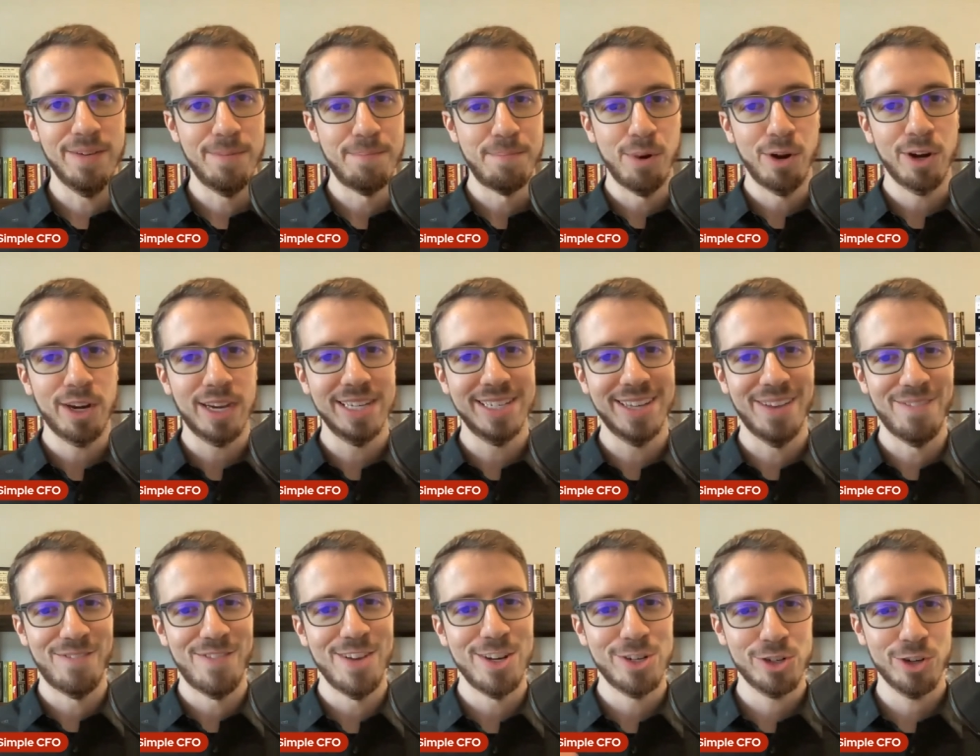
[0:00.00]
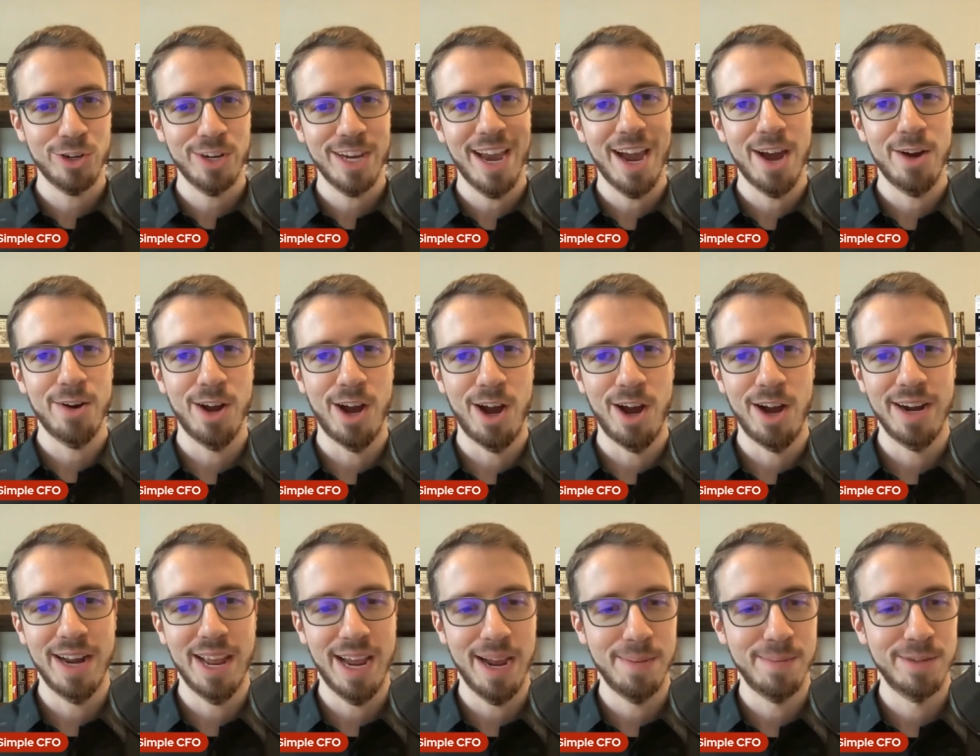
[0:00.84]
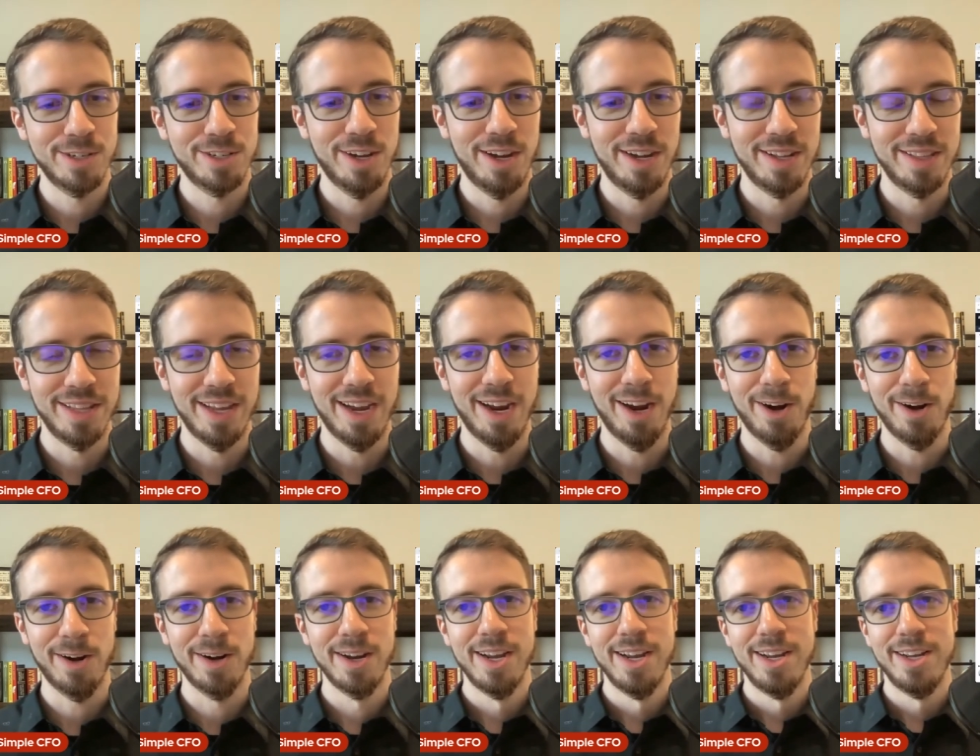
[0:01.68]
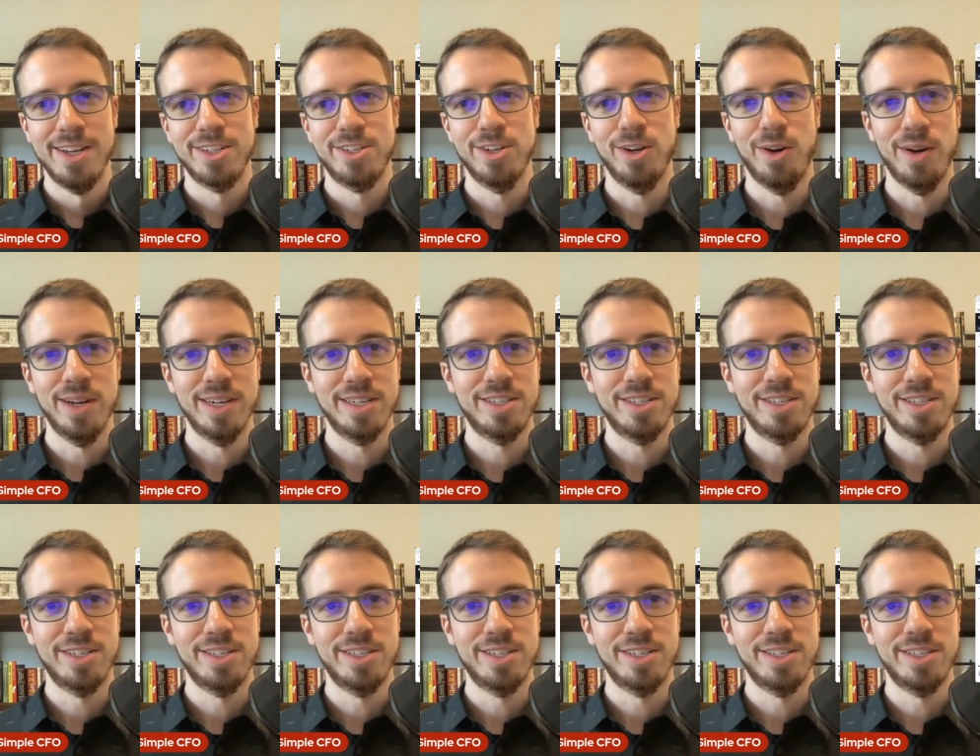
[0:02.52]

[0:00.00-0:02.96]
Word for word: the book is officially out on amazon there so